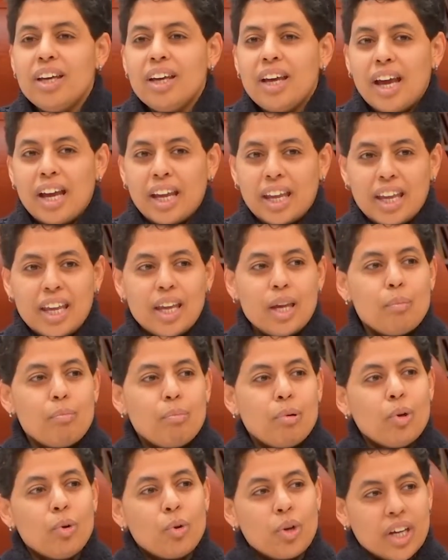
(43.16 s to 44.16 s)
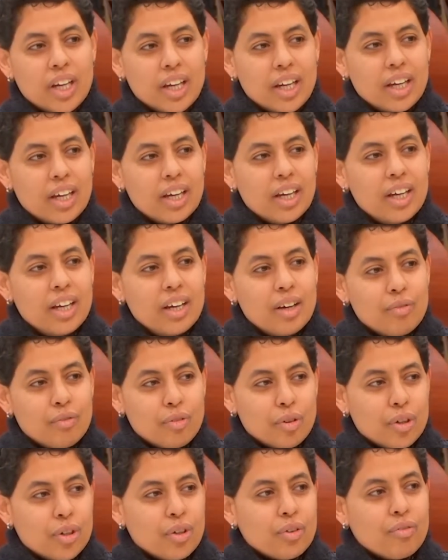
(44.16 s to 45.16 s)
and keep looking
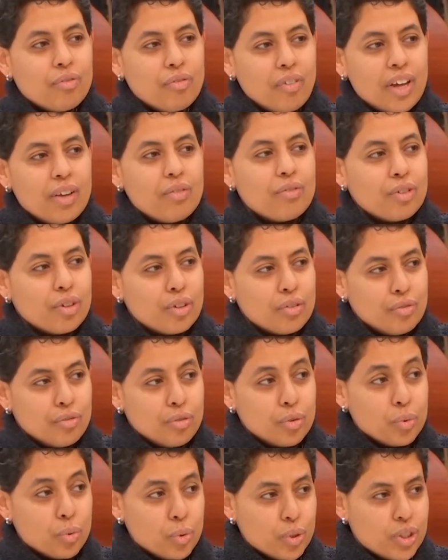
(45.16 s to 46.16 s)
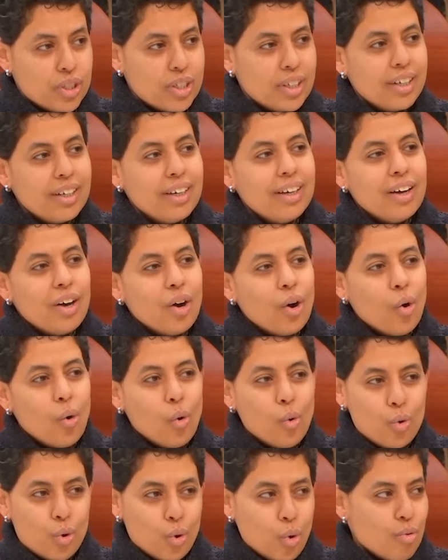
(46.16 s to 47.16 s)
for your favorite food
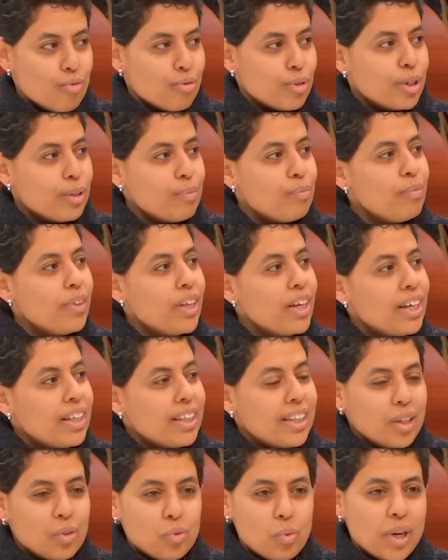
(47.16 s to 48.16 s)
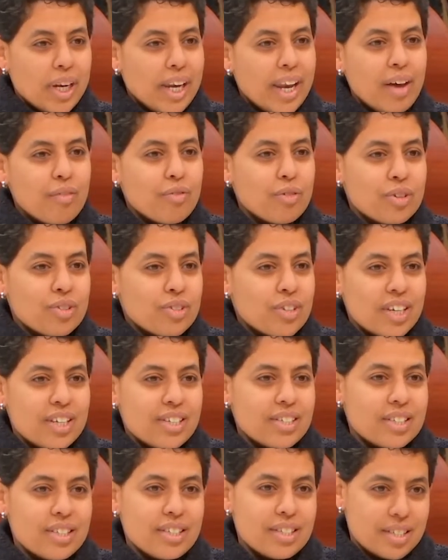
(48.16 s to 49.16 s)
all over that will never
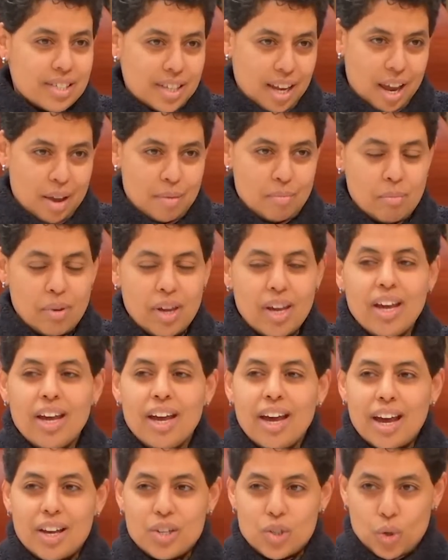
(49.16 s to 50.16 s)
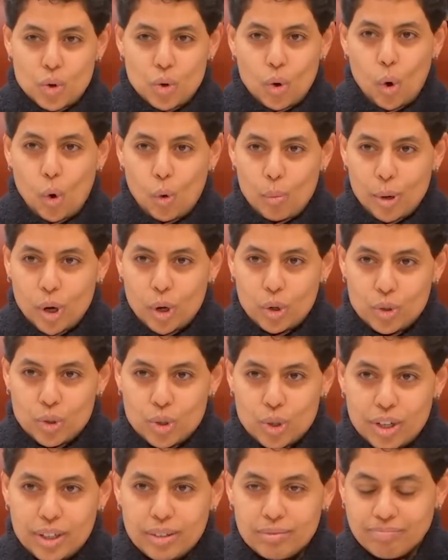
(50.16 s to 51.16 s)
taste the same as your home
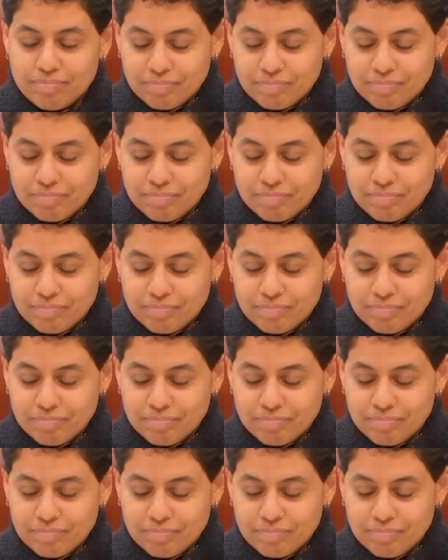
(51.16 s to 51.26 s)
country?